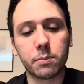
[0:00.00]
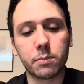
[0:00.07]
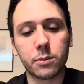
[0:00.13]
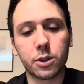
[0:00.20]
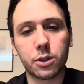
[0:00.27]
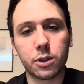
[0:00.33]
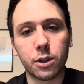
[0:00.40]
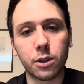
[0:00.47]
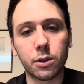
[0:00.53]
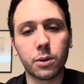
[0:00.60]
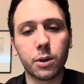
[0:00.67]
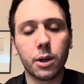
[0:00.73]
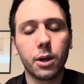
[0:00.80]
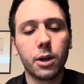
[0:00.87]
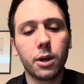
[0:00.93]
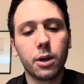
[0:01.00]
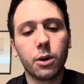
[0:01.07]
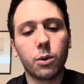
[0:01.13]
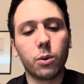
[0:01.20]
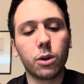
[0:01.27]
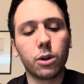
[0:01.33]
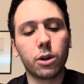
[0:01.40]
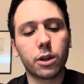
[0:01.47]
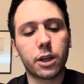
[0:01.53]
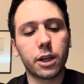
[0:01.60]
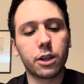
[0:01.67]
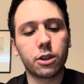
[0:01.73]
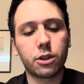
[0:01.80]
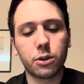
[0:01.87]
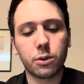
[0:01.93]
So we'll look
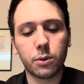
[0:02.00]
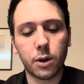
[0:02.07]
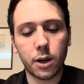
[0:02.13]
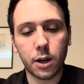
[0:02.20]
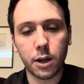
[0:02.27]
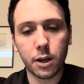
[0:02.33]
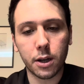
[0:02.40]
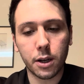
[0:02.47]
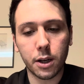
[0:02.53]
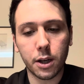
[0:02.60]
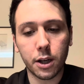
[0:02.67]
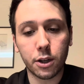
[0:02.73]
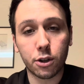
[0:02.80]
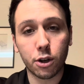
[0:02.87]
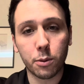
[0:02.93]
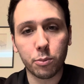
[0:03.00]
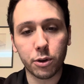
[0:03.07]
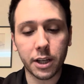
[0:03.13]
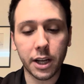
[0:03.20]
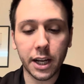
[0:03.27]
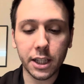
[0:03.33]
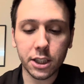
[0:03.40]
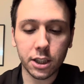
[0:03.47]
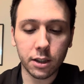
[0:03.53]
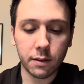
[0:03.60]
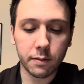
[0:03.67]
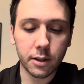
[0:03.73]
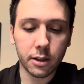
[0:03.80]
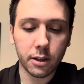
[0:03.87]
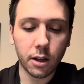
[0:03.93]
into an interpretation
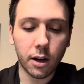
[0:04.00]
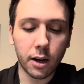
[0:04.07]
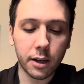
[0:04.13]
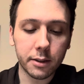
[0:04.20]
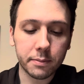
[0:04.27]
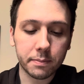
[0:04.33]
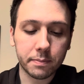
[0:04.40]
of the law.